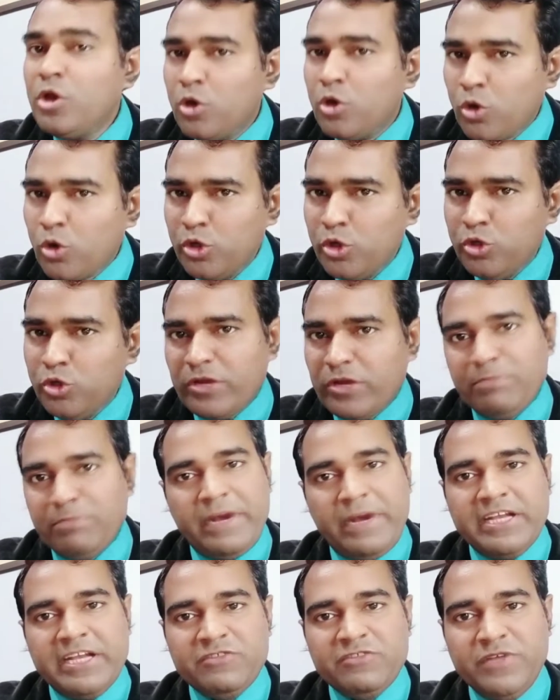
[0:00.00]
or you can
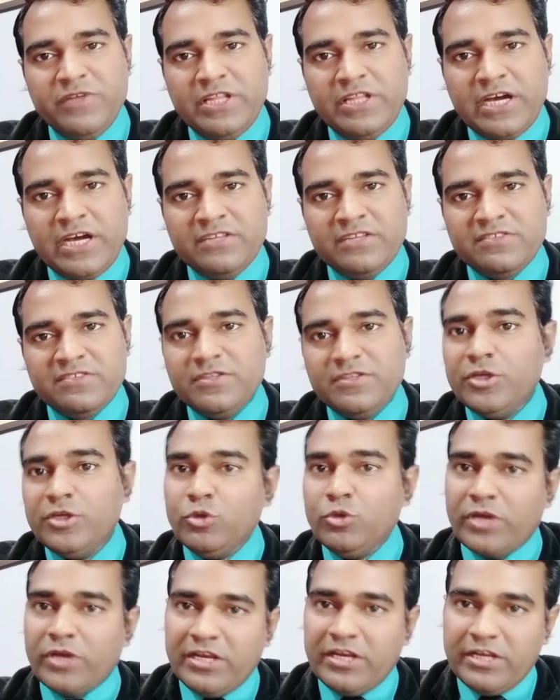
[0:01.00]
practice with us.
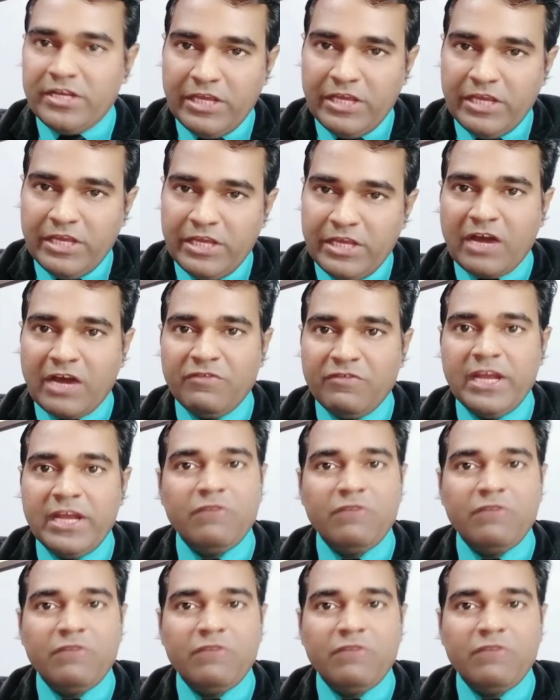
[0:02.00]
You can even avail